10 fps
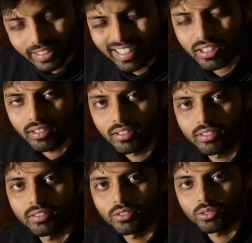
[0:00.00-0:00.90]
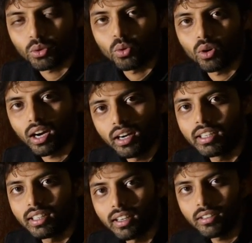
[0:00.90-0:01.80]
session. So
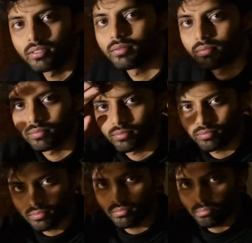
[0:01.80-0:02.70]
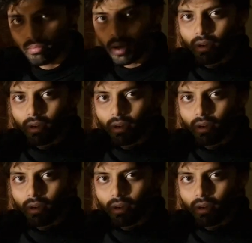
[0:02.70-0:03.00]
until then, bye